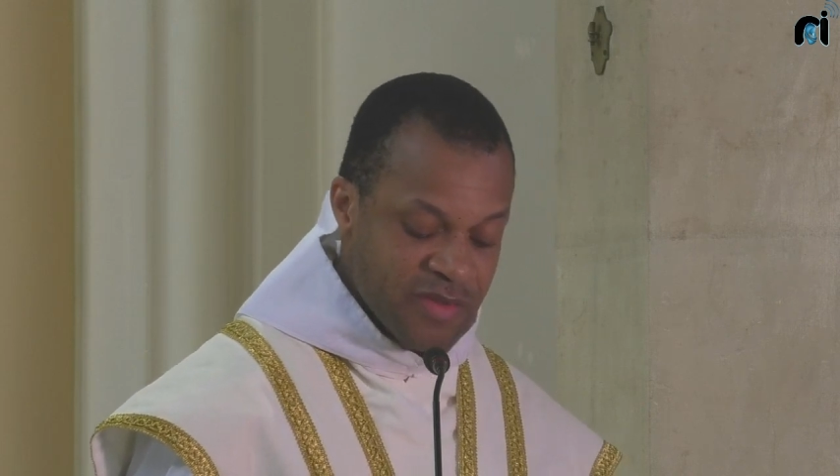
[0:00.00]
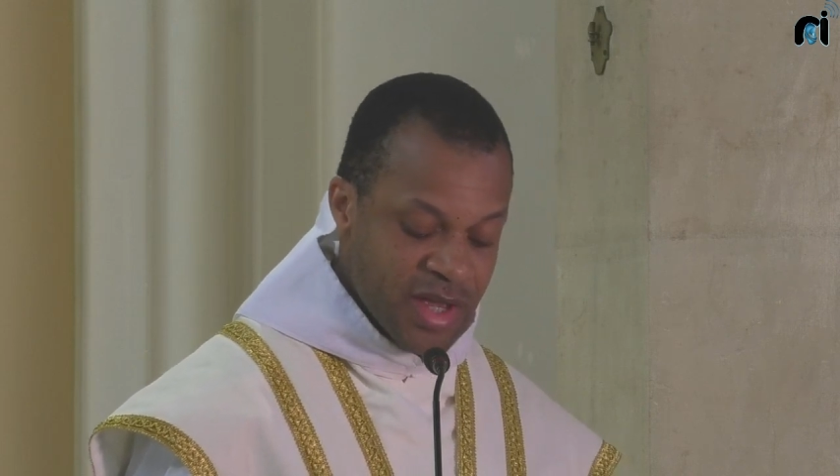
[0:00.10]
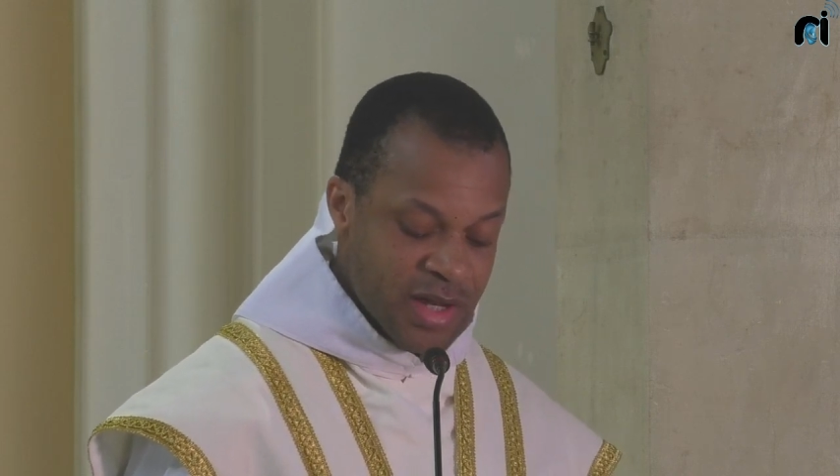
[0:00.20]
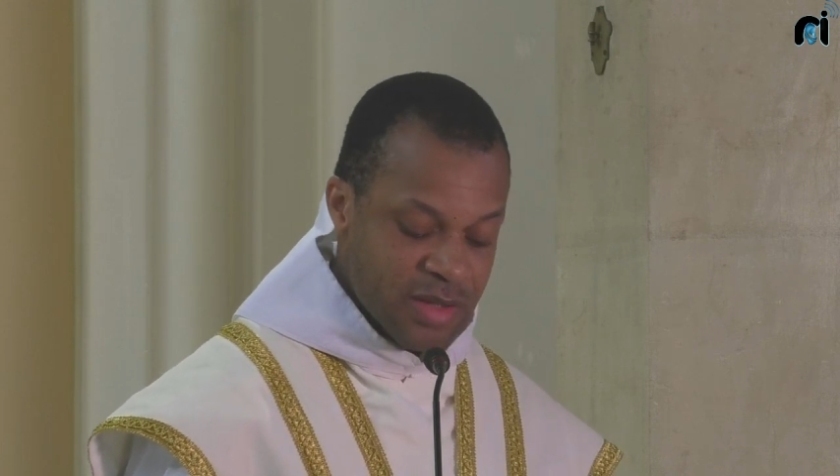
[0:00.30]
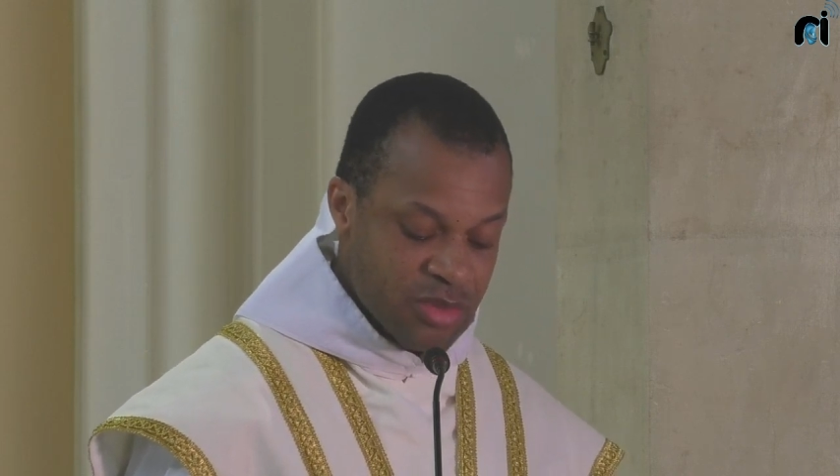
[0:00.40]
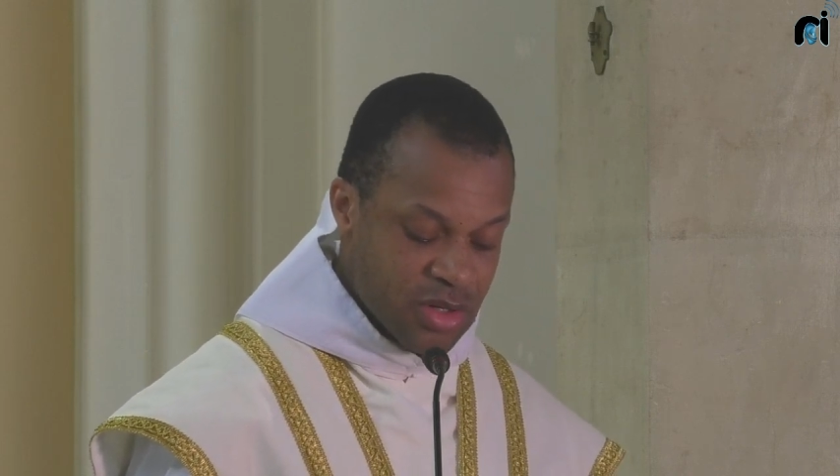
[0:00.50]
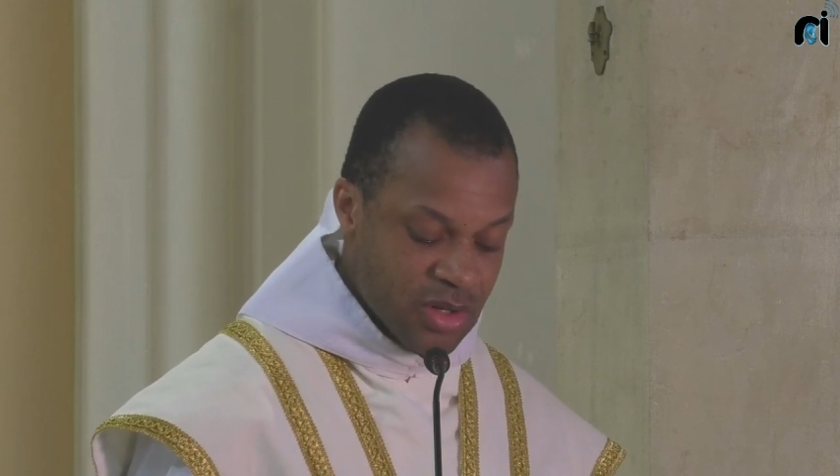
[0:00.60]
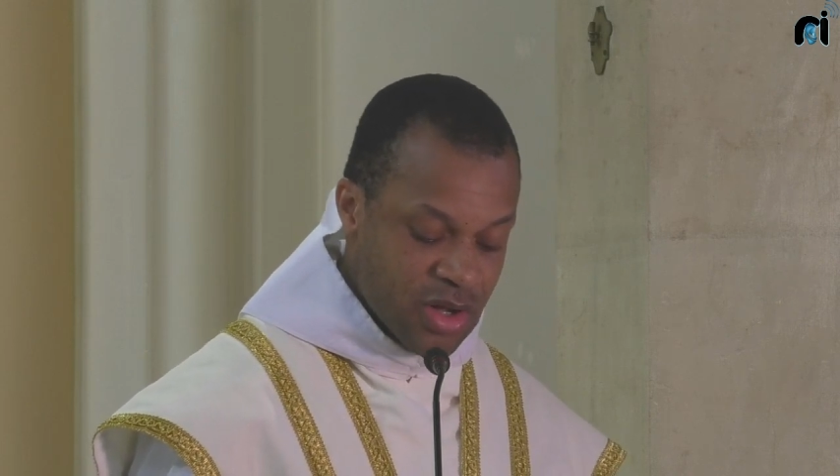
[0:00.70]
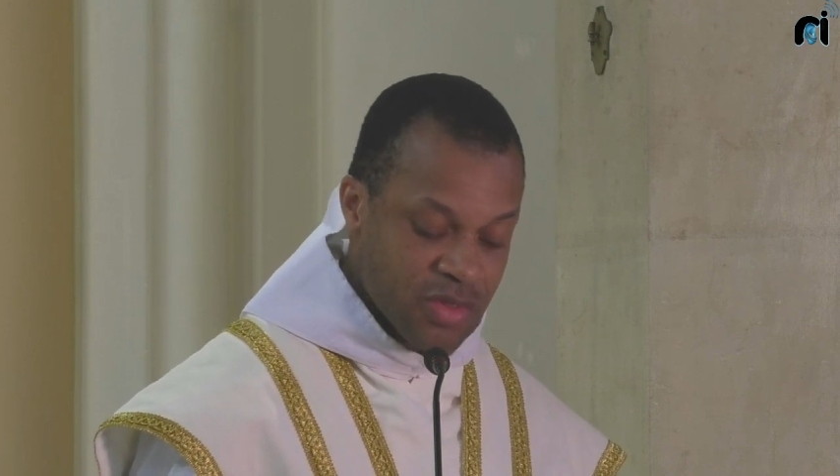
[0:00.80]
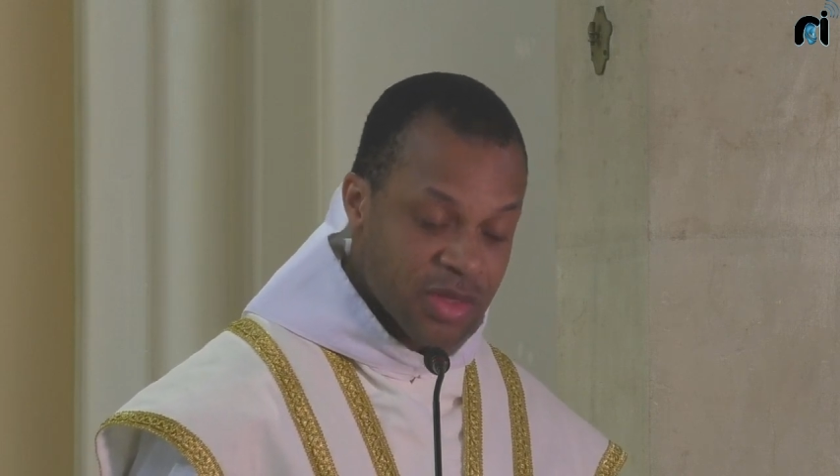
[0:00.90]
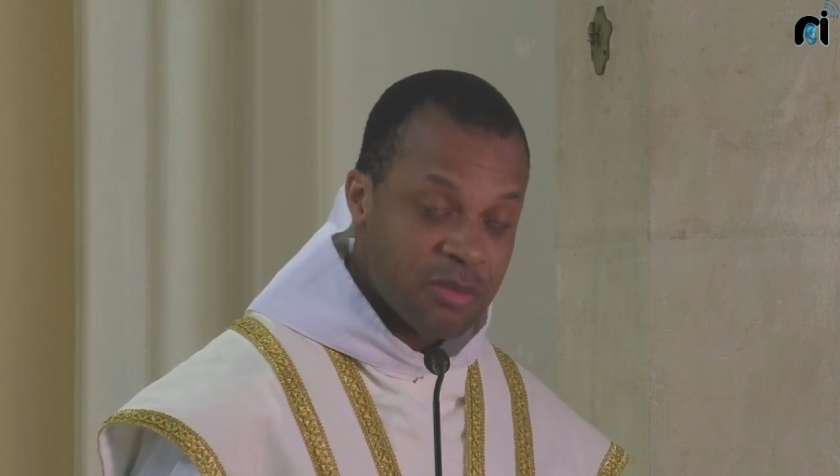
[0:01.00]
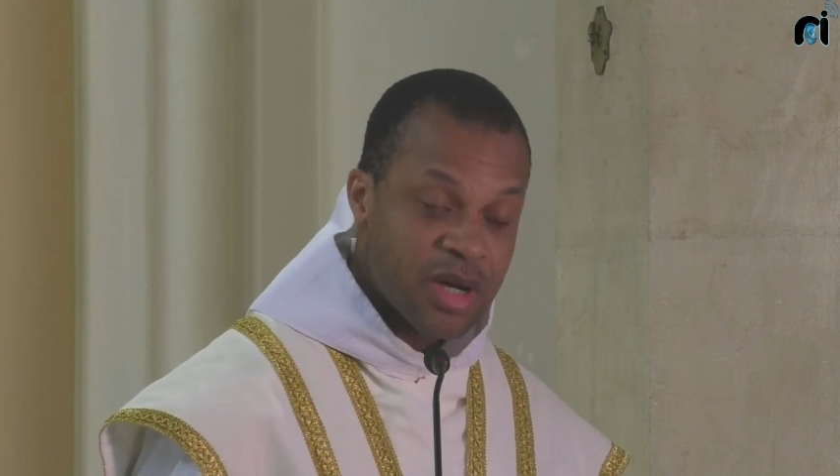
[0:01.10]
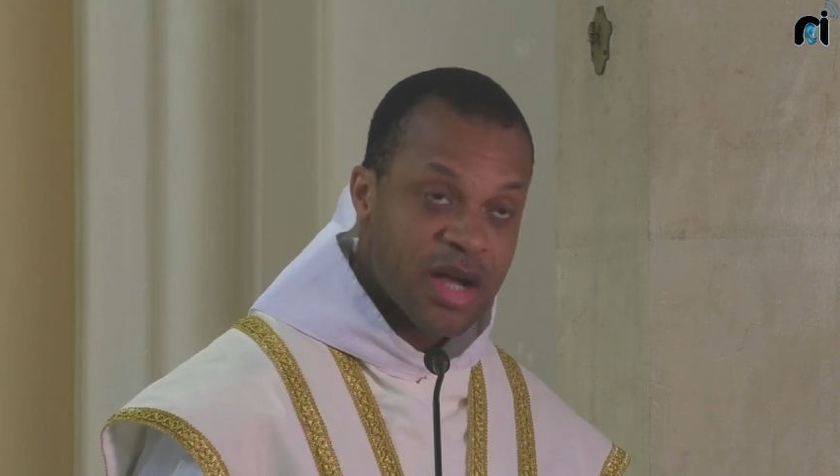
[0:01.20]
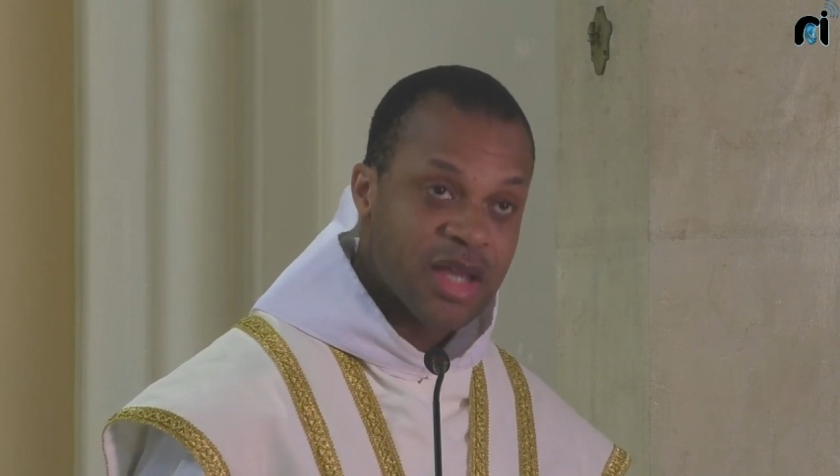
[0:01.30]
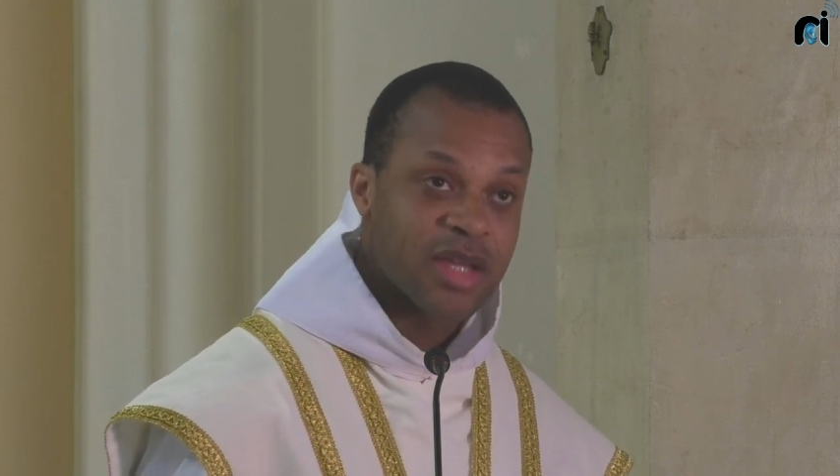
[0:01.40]
available on the
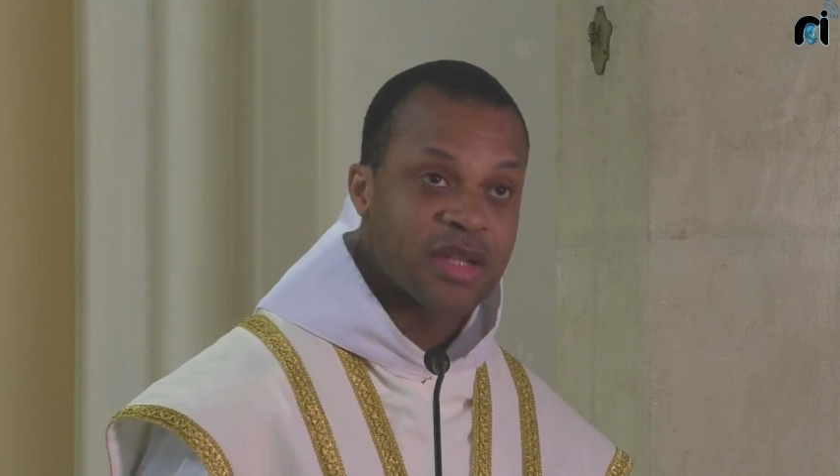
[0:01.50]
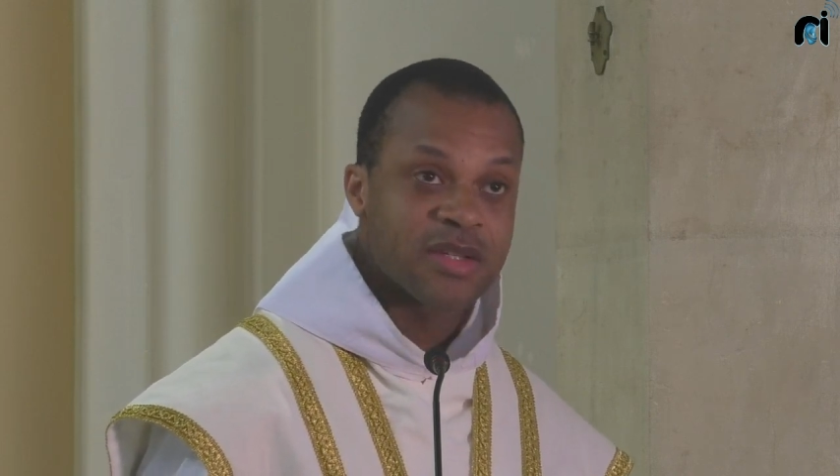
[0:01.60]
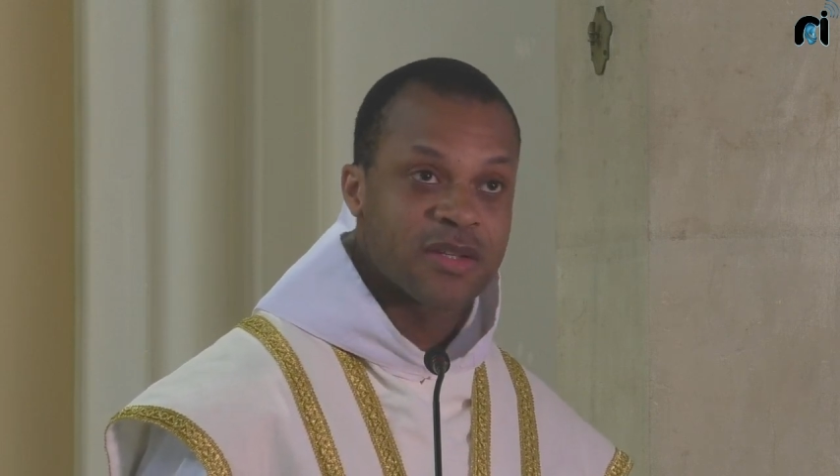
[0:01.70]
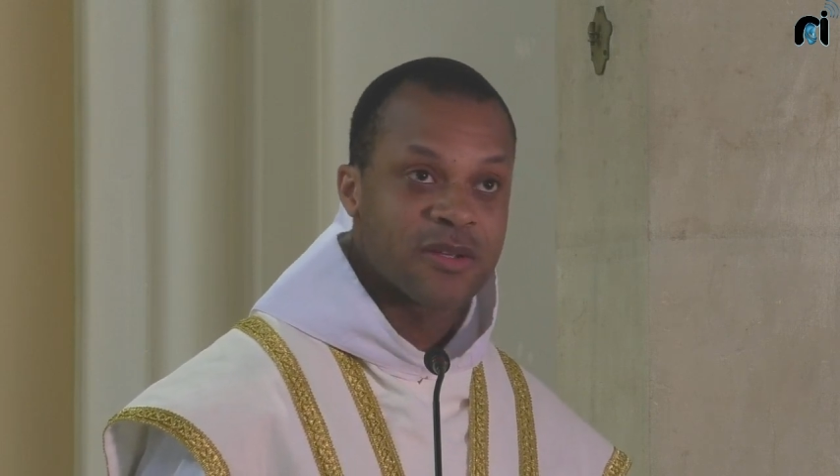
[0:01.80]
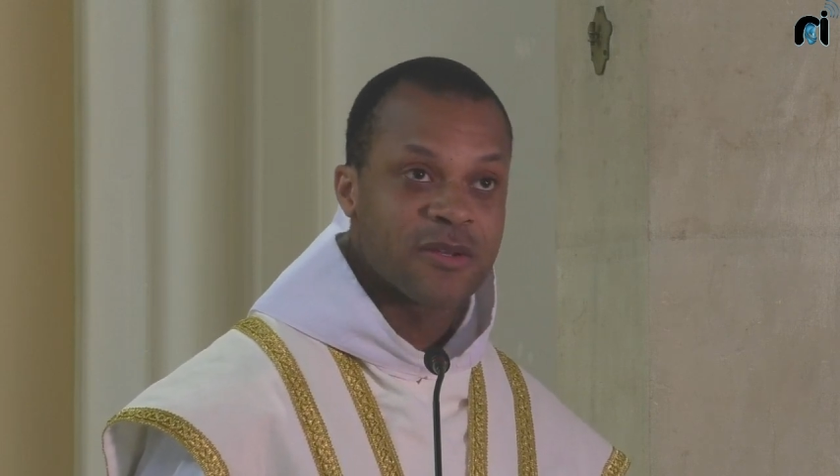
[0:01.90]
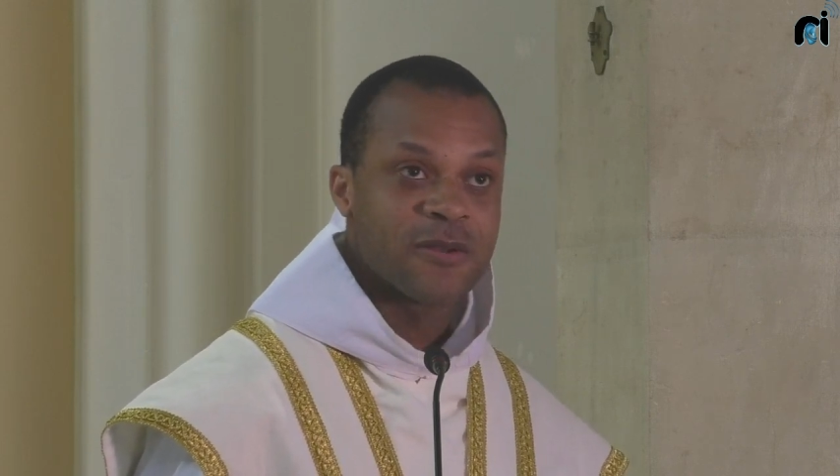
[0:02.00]
market.